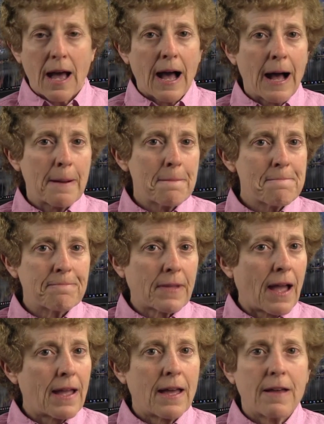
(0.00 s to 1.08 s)
Um,
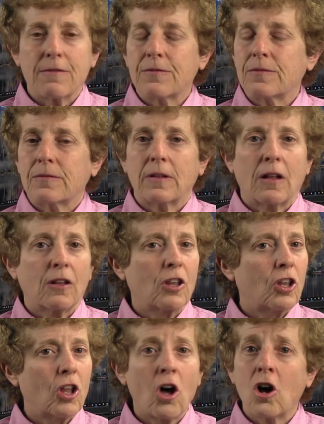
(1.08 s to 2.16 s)
I have a
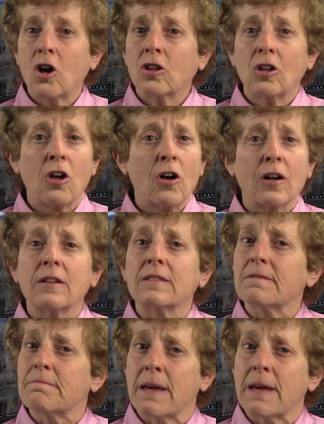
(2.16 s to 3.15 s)
long, long,